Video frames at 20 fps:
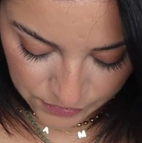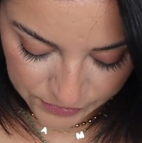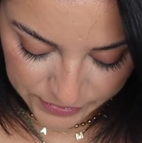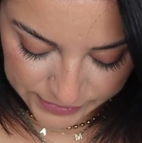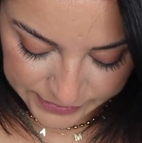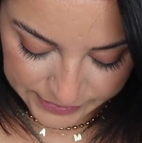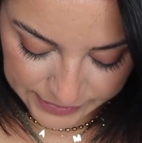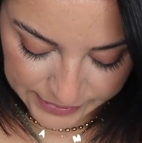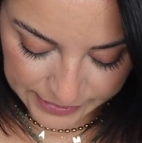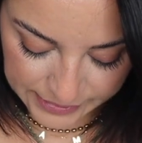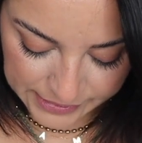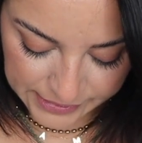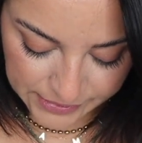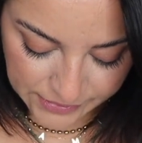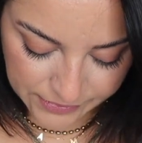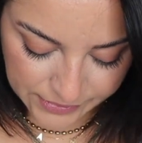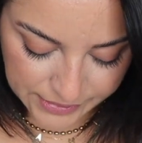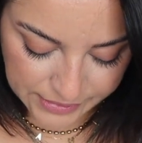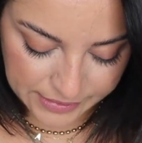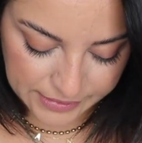only thing I
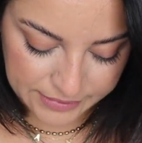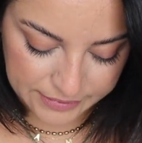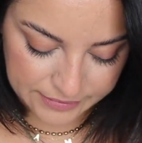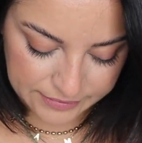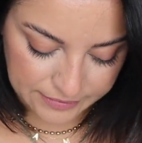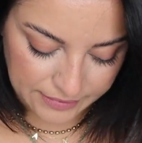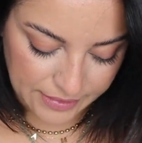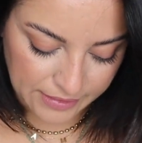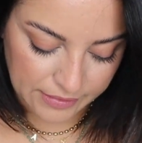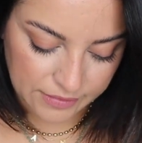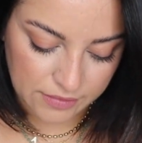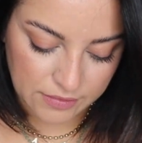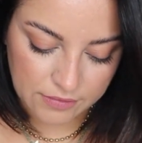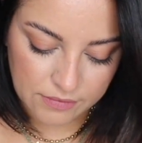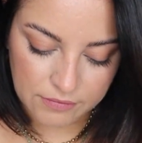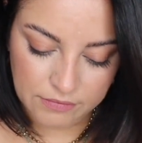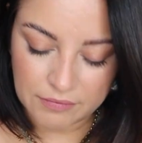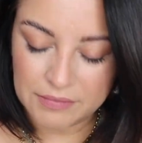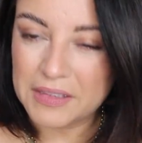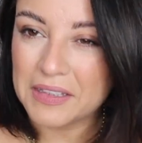carry is like
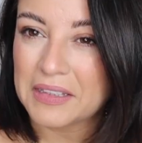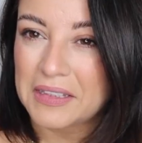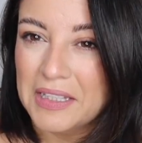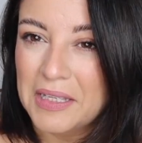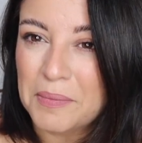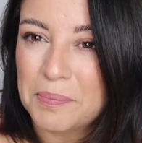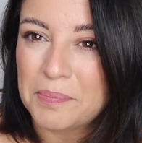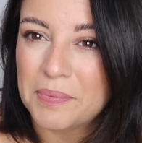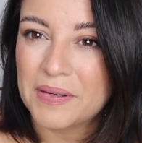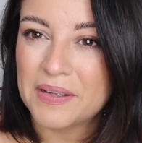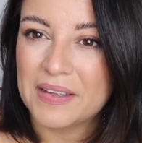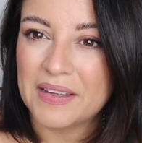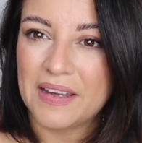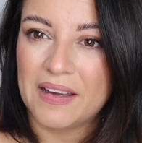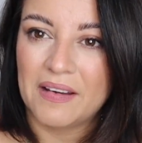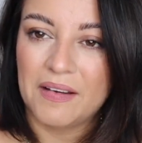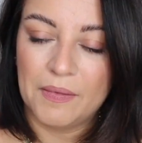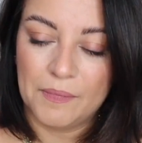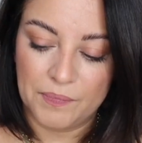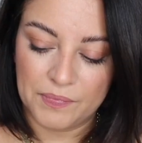the lip
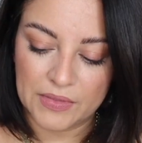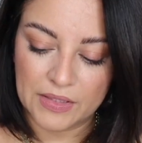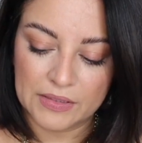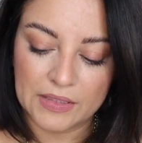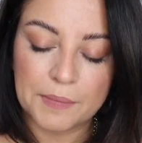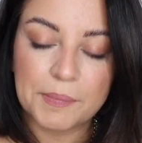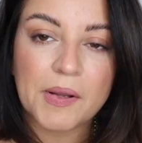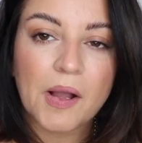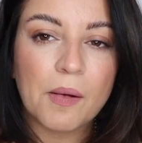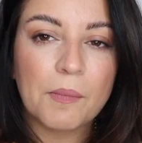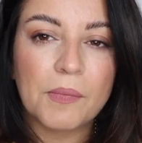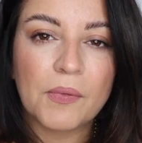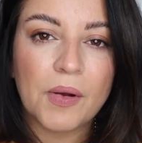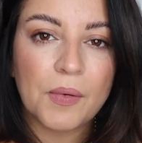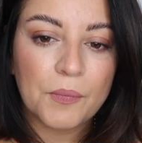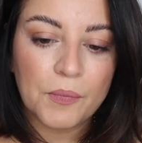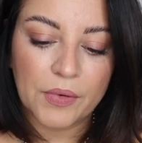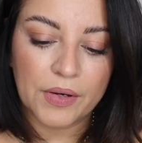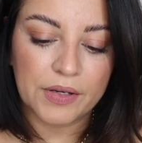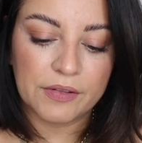combo
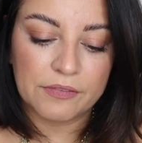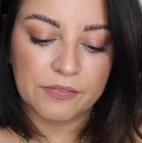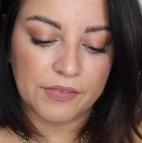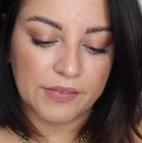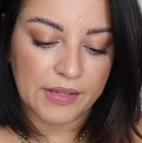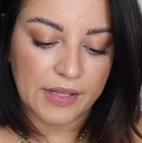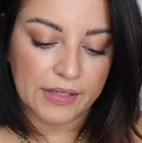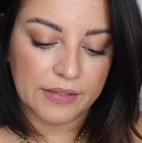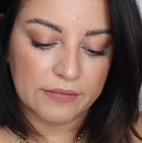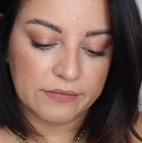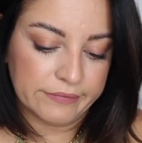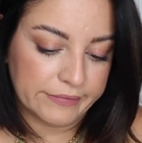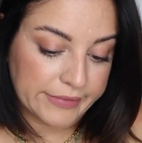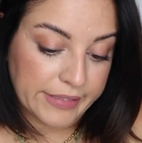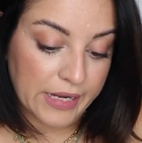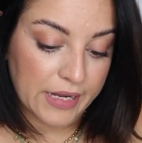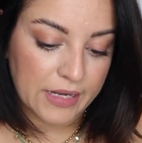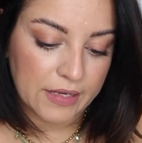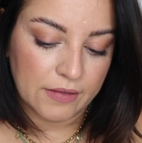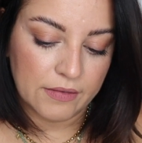I'm wearing for that
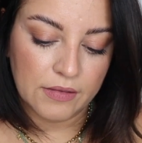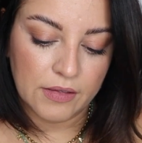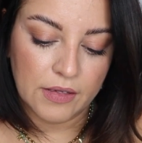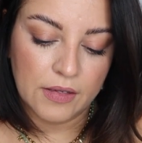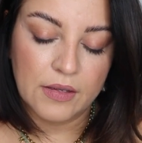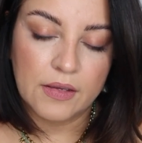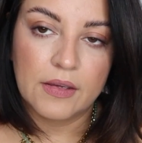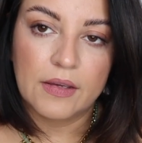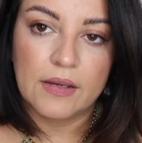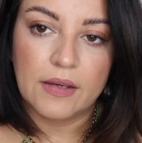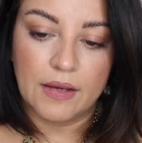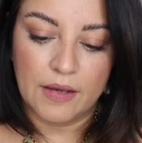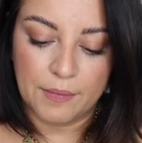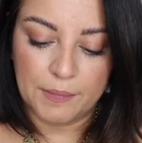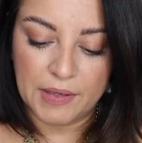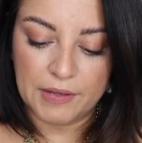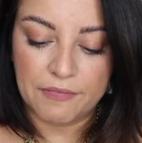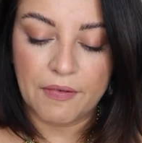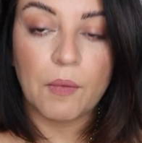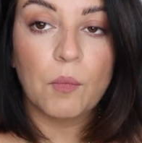day.
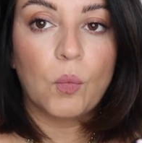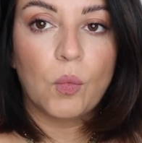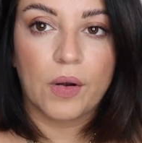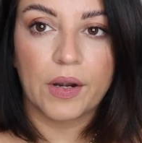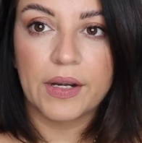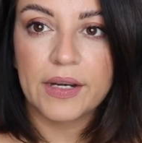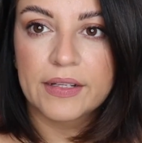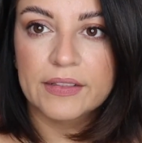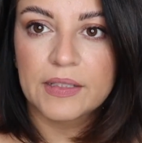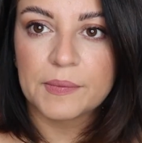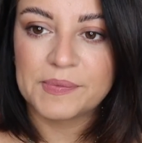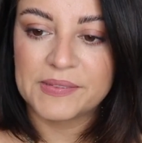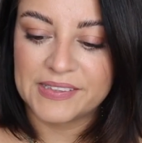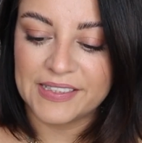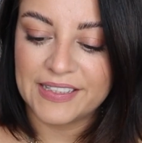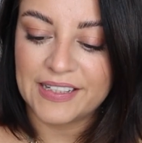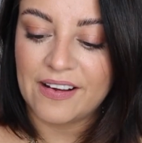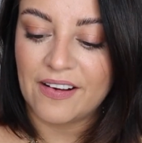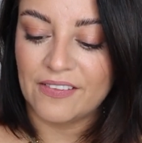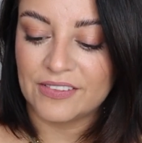If I'm wearing
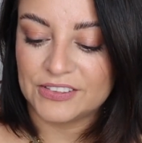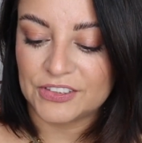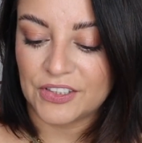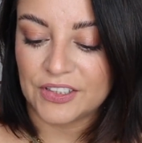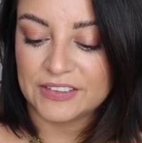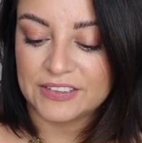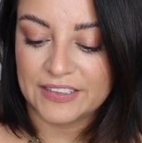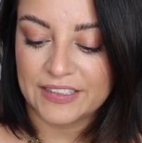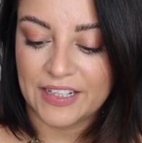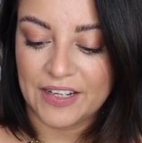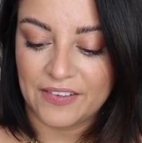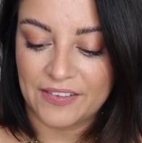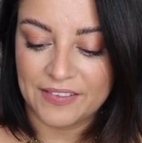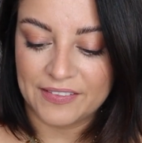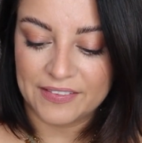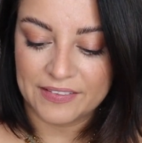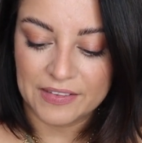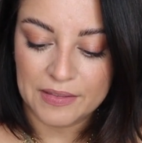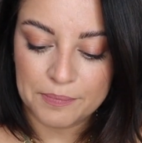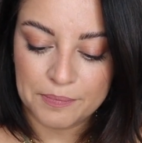lipstick, I'll try to carry
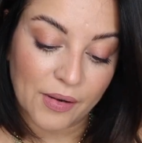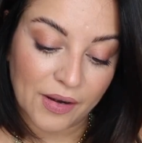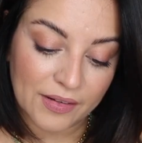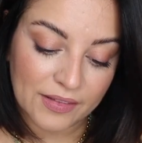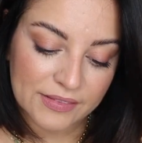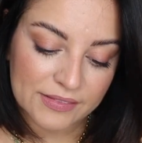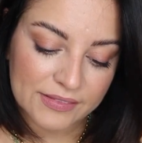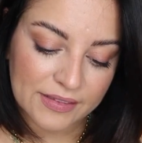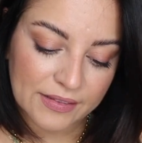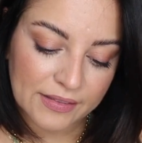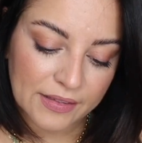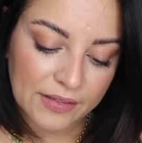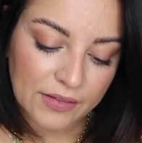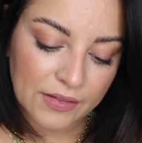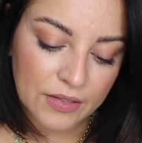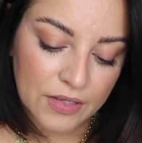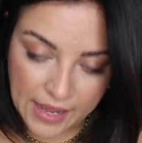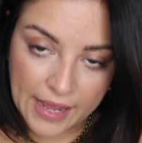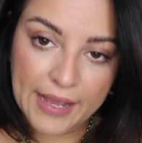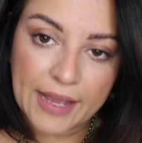the lip products in
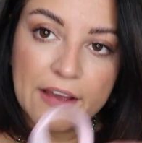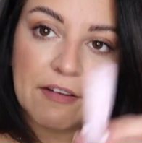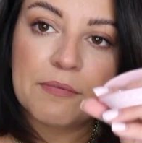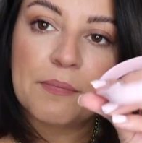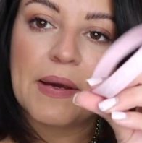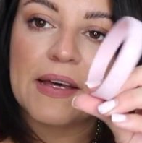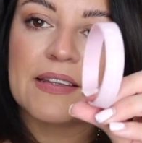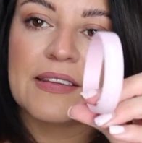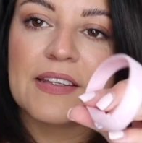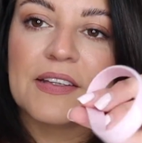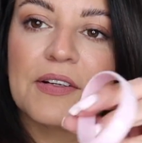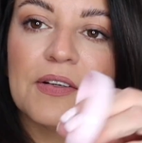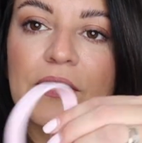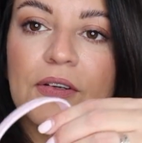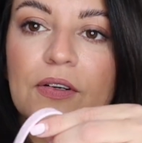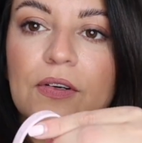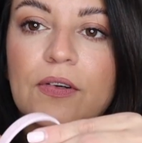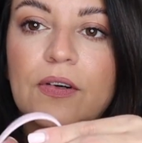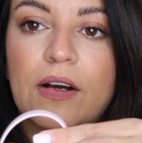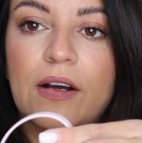there. I have my
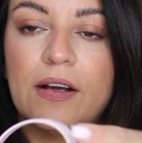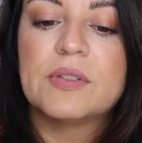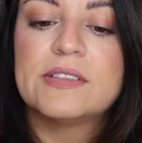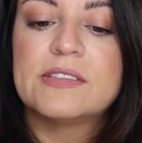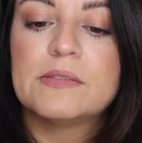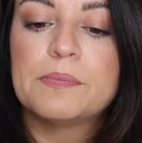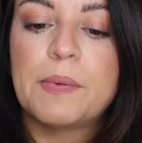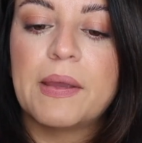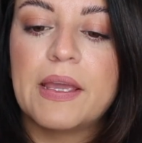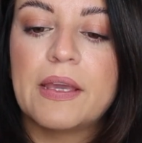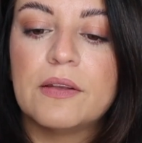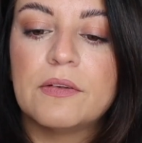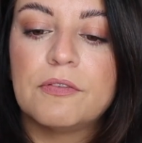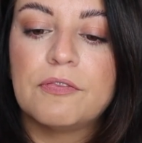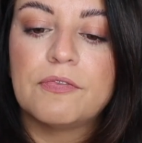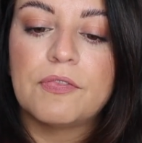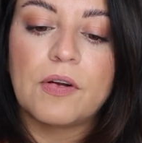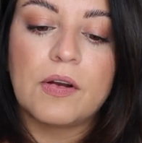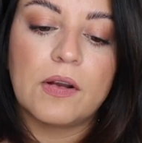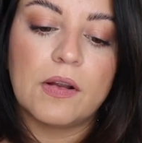little wristband
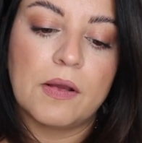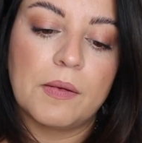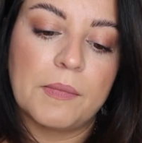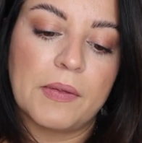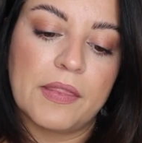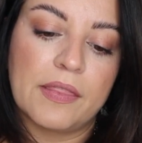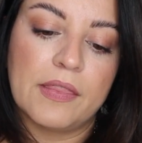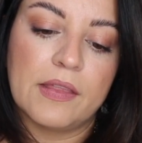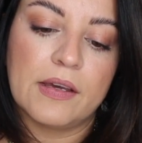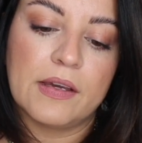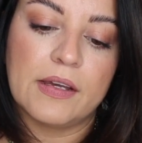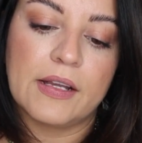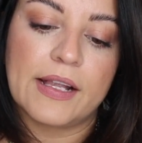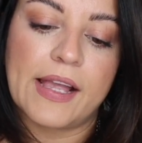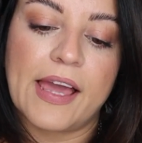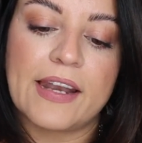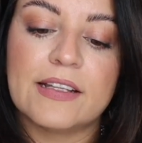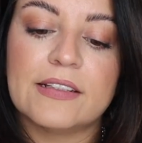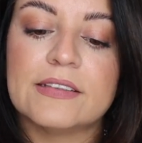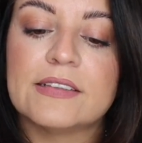from the
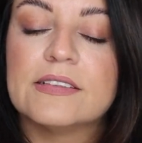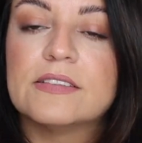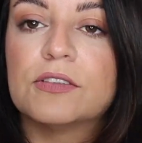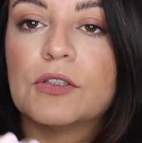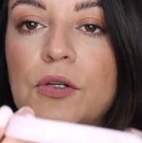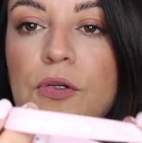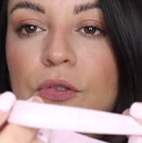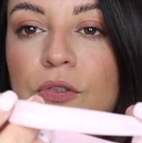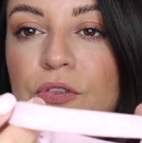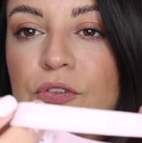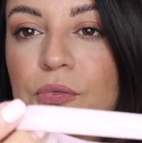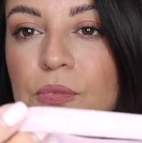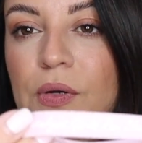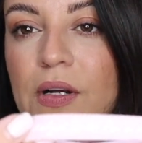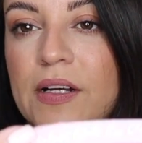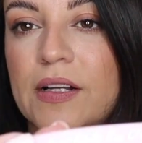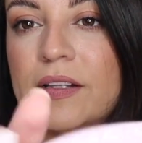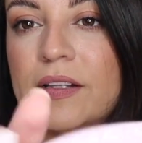Catalyst Girls Run